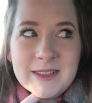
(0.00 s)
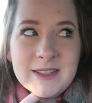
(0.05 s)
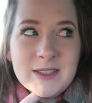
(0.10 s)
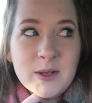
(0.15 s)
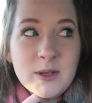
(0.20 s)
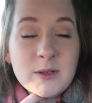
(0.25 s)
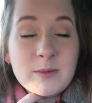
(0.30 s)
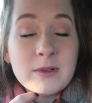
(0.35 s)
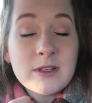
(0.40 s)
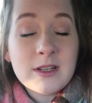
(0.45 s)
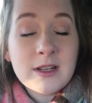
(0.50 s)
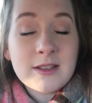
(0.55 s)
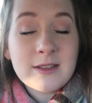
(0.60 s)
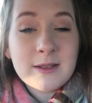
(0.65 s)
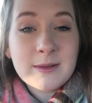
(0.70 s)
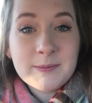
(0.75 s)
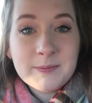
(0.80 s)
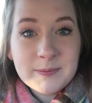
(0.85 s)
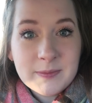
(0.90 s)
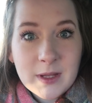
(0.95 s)
So I'll speak to you
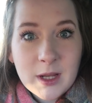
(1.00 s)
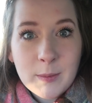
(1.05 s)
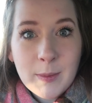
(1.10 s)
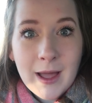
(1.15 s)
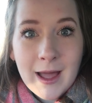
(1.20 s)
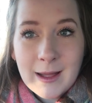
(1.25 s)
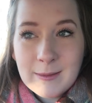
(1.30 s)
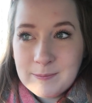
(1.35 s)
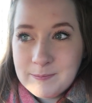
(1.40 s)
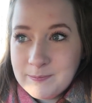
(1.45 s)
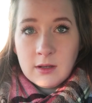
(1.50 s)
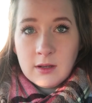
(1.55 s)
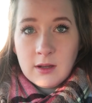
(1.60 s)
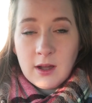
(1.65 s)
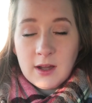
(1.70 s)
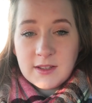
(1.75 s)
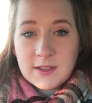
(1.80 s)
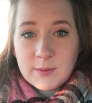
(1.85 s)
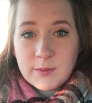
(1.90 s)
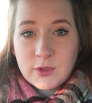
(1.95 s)
later. Goodbye!
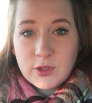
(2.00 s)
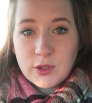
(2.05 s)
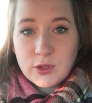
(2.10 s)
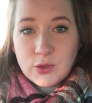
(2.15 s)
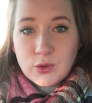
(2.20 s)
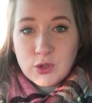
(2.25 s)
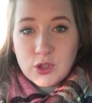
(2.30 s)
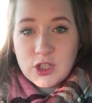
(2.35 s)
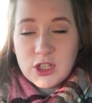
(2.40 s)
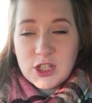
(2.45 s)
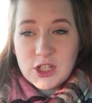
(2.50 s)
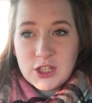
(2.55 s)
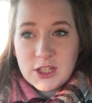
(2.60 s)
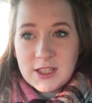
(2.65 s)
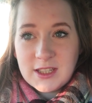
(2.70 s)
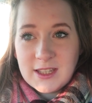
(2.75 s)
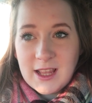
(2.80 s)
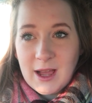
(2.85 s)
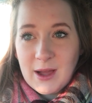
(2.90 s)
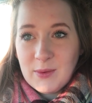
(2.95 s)
Guys, I'm so sure she
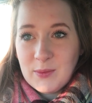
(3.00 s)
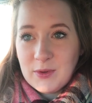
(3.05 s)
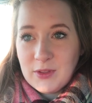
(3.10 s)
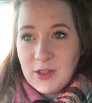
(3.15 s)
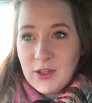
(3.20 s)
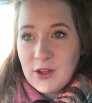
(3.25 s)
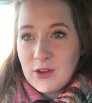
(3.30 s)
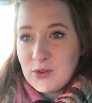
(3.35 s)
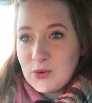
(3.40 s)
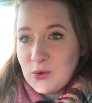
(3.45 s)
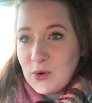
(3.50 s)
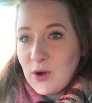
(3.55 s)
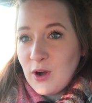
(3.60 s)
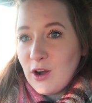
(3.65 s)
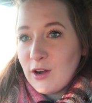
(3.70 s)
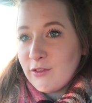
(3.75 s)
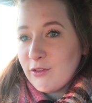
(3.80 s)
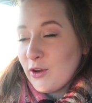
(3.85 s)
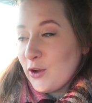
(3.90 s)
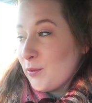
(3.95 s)
just sat with her door
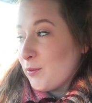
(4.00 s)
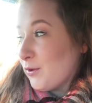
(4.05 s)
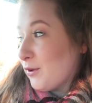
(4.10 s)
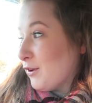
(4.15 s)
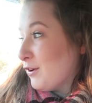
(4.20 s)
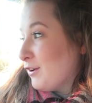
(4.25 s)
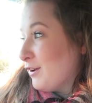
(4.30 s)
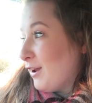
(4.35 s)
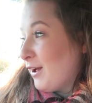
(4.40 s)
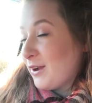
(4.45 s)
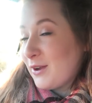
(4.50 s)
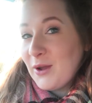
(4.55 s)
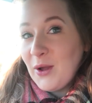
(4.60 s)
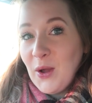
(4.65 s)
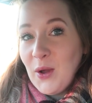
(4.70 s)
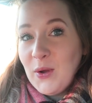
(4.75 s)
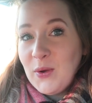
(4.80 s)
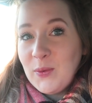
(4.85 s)
half open, like